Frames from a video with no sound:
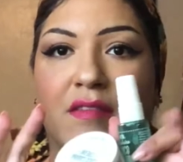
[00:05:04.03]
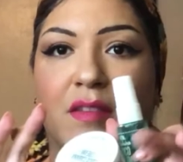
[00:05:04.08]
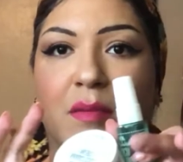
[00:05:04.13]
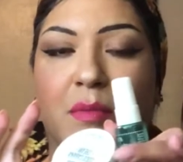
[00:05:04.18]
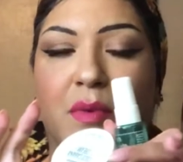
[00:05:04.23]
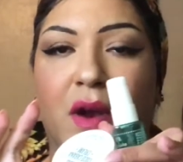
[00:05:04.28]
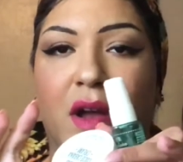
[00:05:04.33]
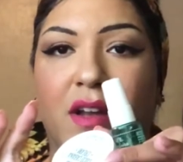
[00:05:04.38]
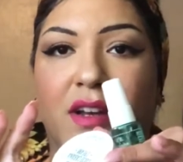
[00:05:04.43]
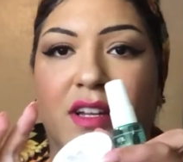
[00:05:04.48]
the
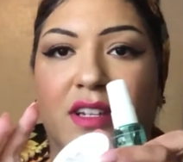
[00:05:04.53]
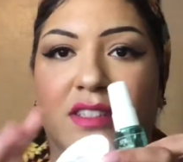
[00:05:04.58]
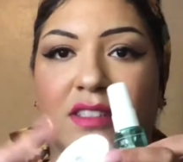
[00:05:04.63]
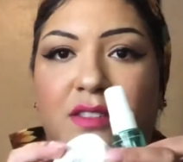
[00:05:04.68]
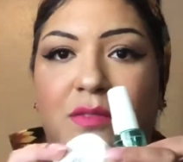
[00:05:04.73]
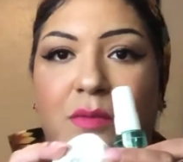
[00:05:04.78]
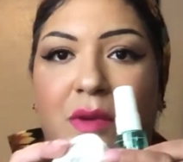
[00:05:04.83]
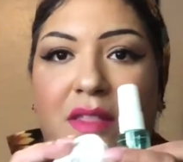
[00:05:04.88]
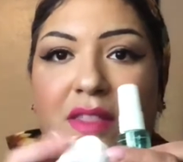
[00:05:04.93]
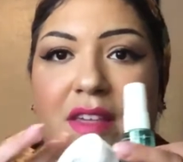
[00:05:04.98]

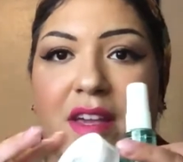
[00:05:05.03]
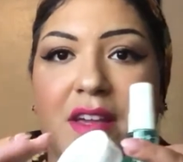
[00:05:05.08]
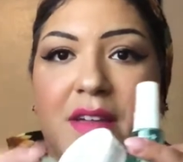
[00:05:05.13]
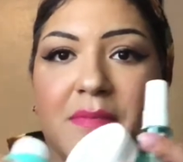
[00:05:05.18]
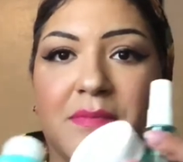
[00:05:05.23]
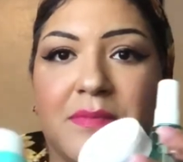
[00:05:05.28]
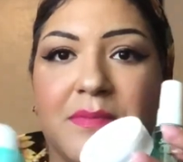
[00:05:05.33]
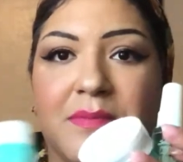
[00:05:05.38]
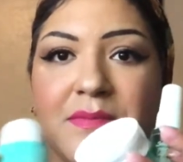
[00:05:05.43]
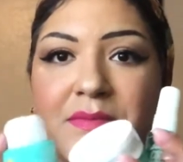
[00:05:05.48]
products with it
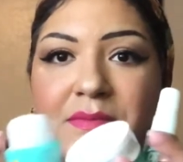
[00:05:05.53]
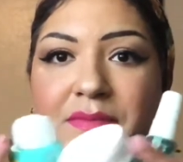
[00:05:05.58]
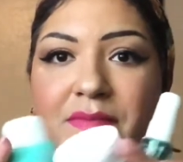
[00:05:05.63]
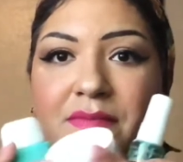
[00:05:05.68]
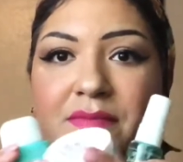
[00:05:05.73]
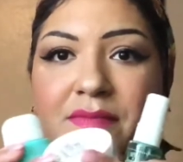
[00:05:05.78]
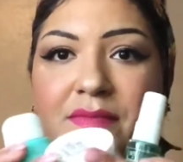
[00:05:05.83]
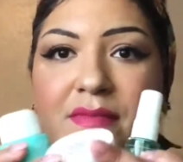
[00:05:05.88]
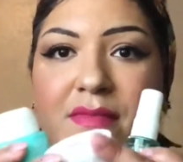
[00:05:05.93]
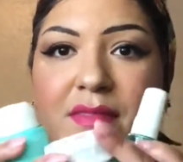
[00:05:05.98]

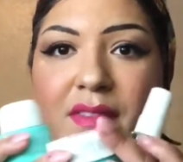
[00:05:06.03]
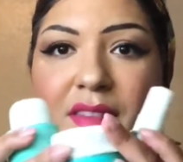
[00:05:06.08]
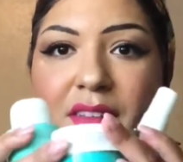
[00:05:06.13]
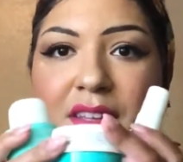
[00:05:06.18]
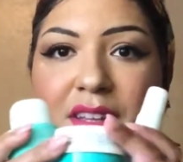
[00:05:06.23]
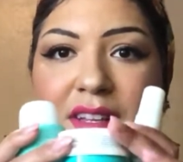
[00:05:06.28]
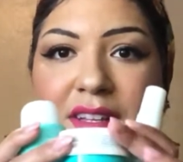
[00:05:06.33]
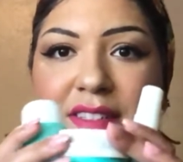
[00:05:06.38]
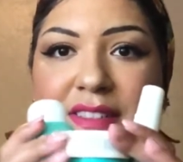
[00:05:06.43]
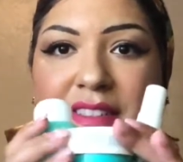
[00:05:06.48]

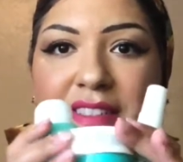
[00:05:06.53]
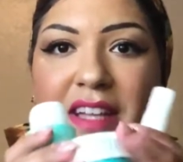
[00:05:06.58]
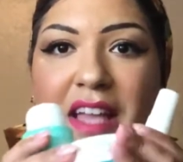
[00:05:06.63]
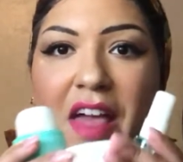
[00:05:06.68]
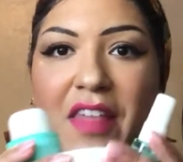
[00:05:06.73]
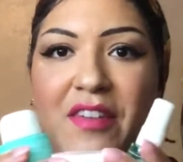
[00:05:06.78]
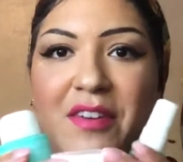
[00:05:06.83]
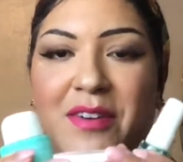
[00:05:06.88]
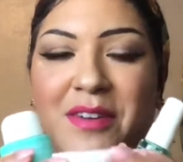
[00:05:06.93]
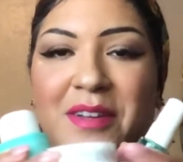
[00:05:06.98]

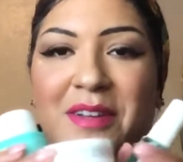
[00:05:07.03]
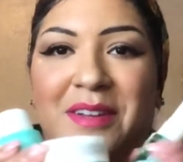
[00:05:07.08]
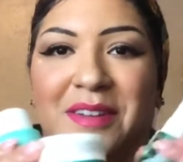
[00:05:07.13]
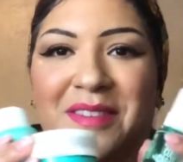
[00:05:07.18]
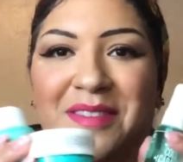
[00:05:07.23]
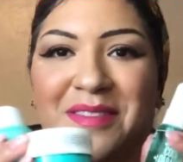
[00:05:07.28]
together.